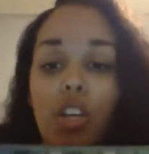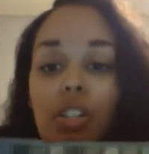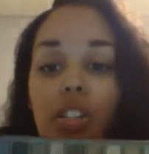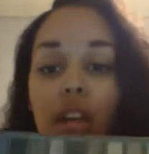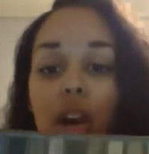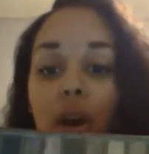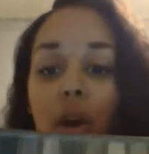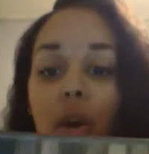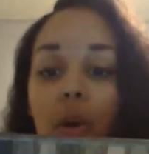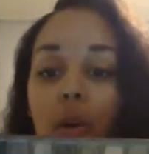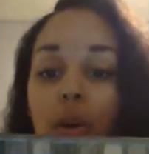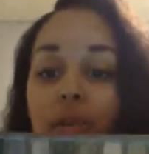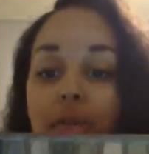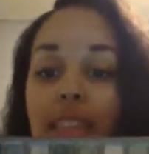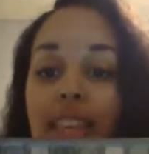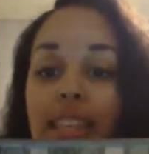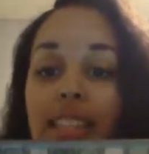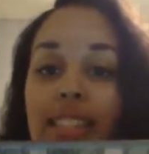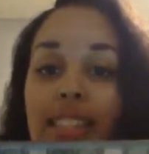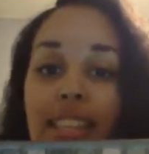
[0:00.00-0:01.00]
So
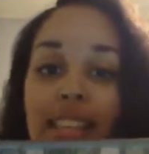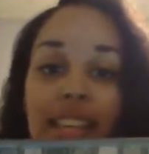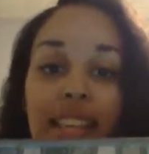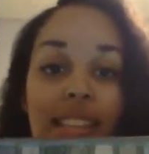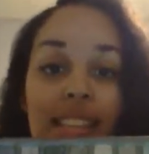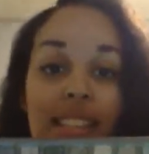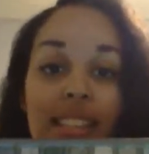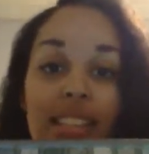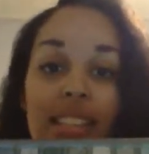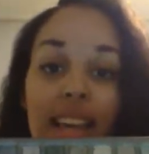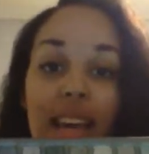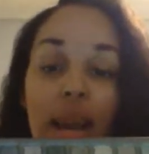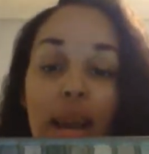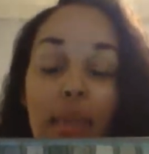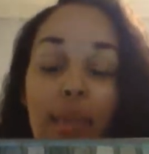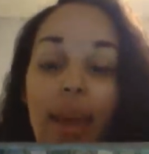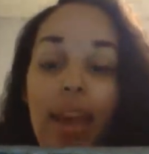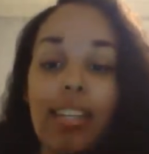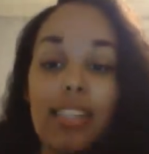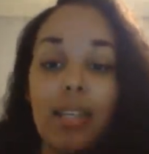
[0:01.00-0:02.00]
this is an
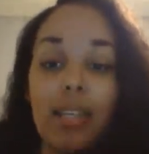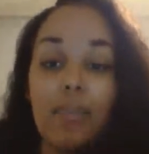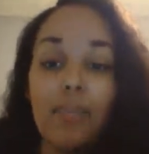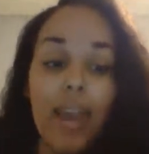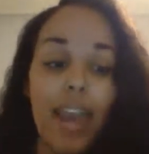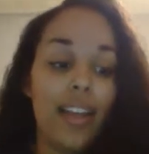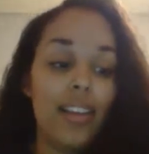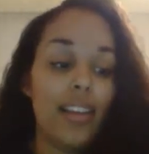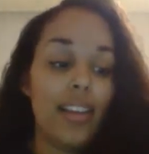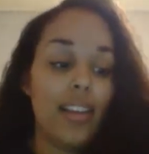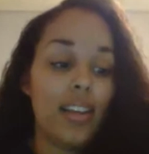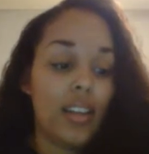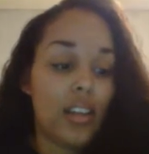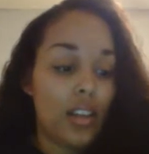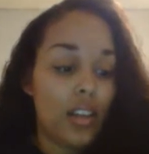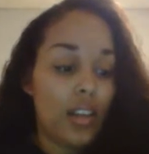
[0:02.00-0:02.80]
amazing palette.